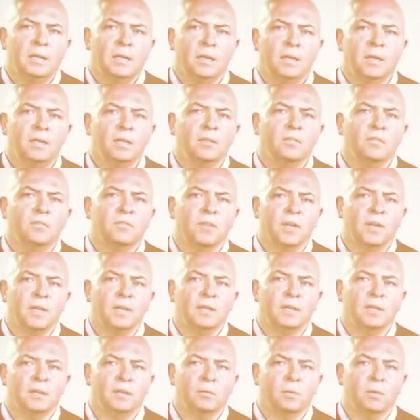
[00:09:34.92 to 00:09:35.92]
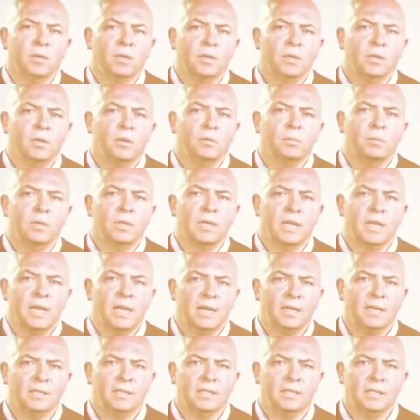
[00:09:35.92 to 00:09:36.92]
They liked the fact that with a couple of
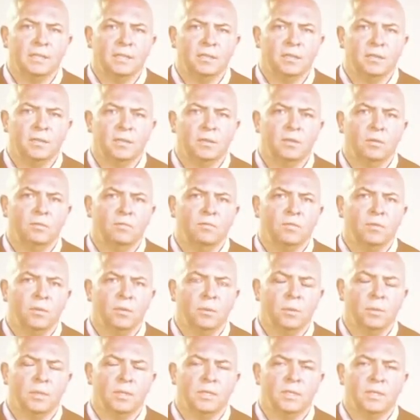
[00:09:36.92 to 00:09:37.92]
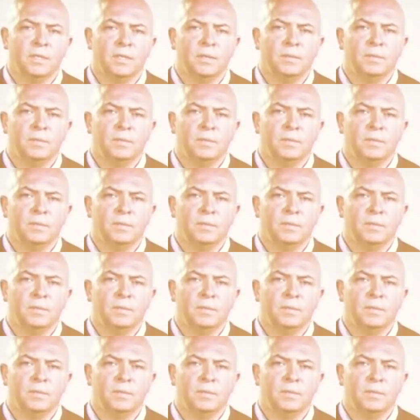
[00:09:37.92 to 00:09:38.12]
clicks they could view it,